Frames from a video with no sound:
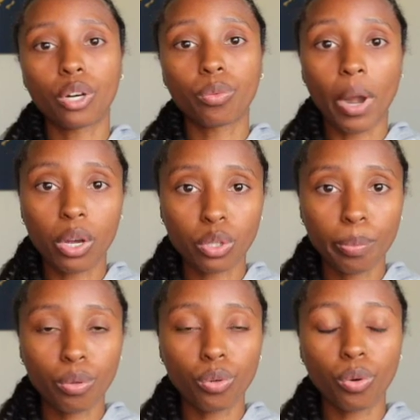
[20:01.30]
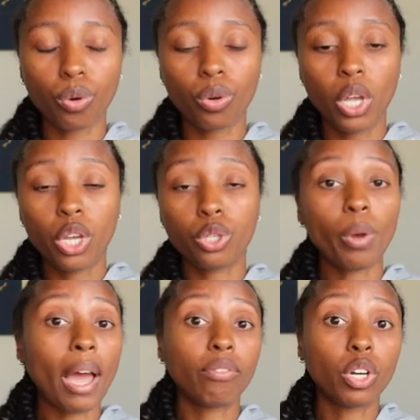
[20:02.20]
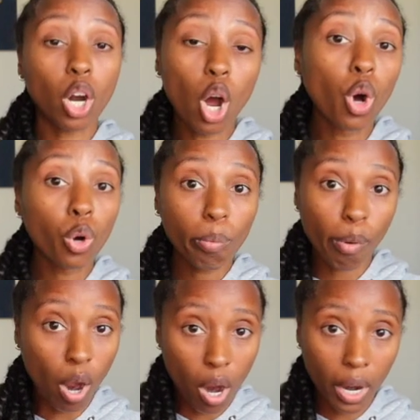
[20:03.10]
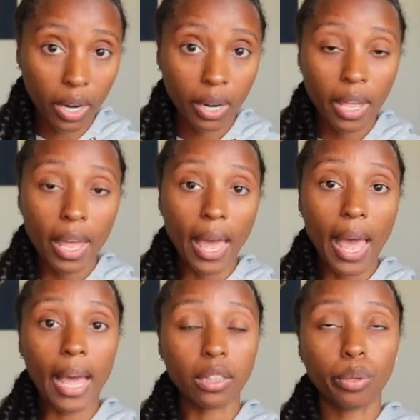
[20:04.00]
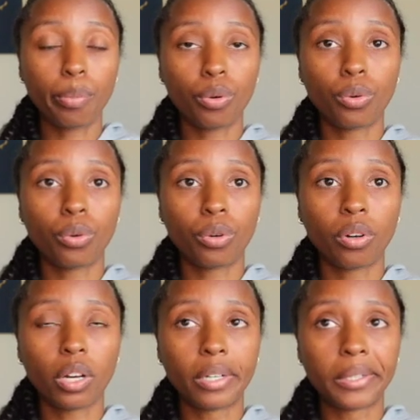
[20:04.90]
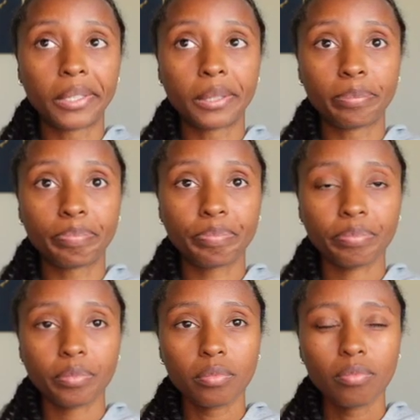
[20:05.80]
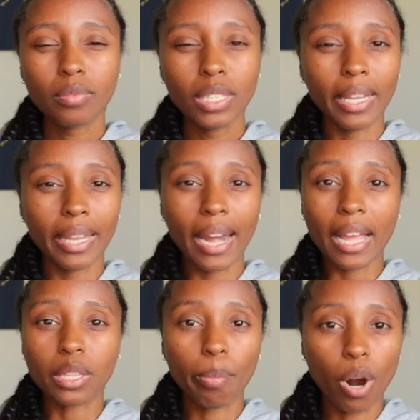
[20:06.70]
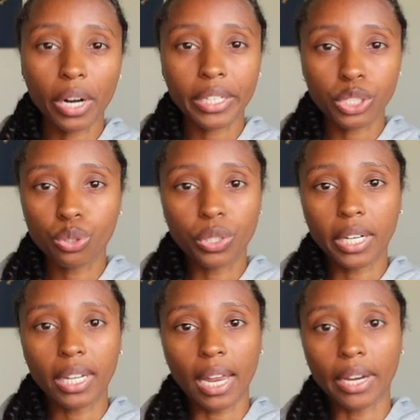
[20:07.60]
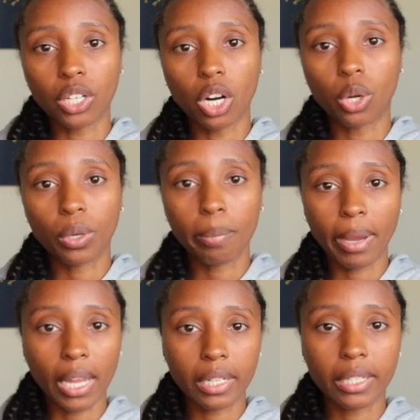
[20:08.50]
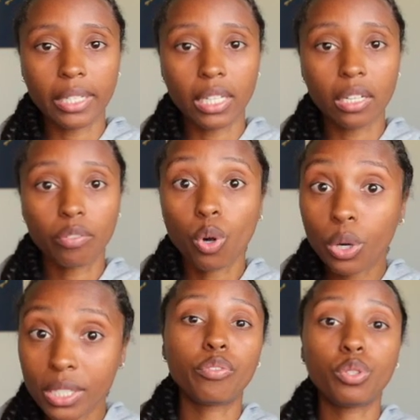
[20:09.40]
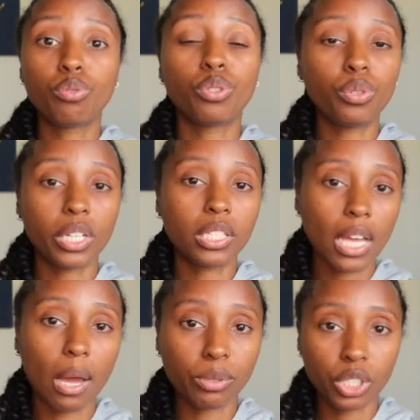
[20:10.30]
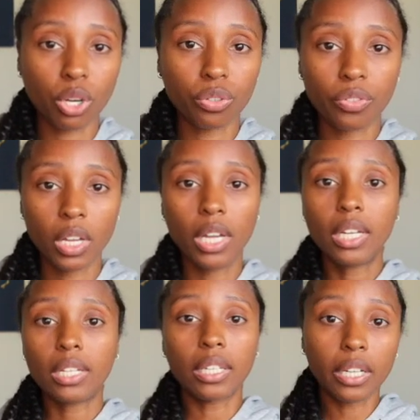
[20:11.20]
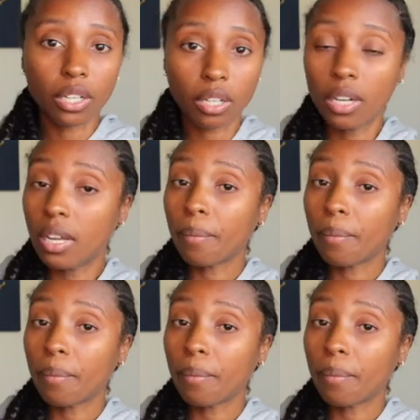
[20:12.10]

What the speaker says: around the pool. You have your own bar at the pool. And at the parties, you could get like your own cabana. And then of course, if you do get top shelf liquor,